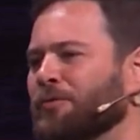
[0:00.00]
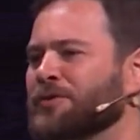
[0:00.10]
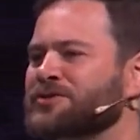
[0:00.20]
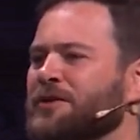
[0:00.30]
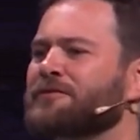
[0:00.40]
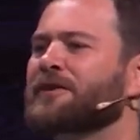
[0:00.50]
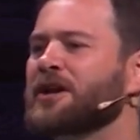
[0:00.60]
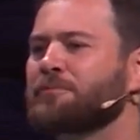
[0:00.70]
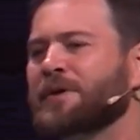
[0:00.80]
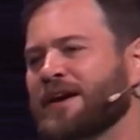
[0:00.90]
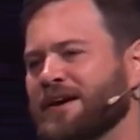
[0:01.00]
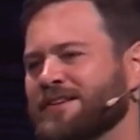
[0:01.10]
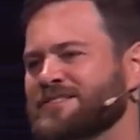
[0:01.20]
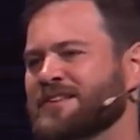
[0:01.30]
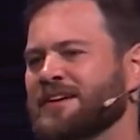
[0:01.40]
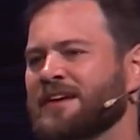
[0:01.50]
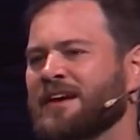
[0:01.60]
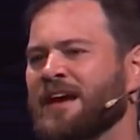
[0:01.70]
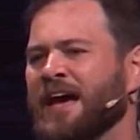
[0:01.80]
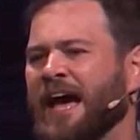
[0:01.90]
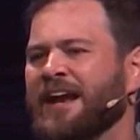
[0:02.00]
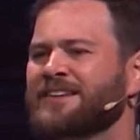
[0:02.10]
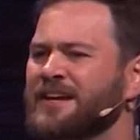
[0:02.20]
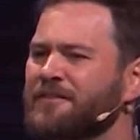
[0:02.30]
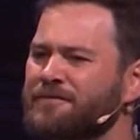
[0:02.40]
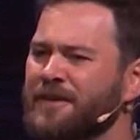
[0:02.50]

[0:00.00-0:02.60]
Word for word: was to feed pigs. And it didn't